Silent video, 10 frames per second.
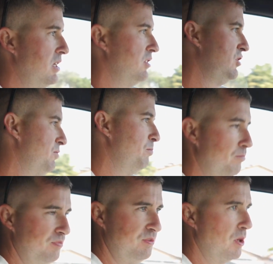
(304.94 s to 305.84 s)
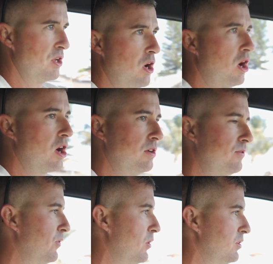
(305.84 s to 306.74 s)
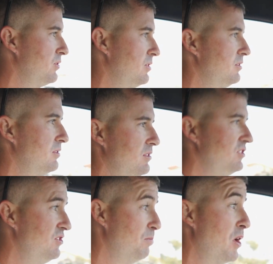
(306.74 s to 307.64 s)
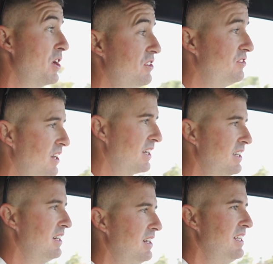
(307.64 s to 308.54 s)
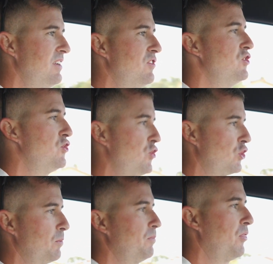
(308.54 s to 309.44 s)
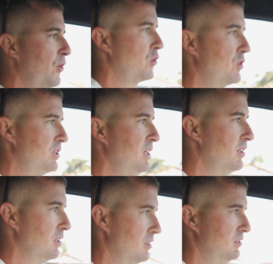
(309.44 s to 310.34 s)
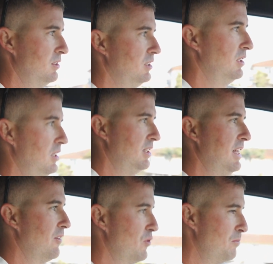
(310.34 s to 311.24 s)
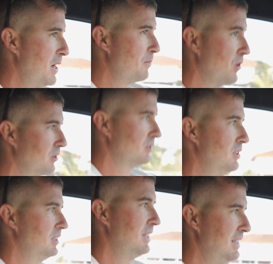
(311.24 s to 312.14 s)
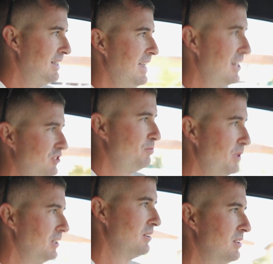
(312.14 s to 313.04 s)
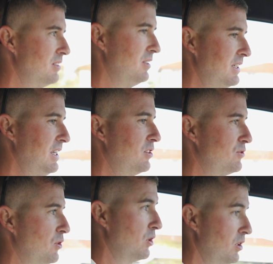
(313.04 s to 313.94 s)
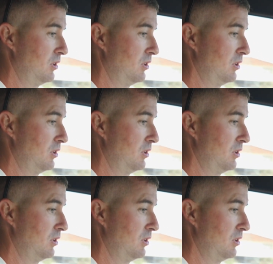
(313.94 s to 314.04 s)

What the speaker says: spun hard in first, spun in second, and even chirped third gear. Now remember, 10 speed, the gears are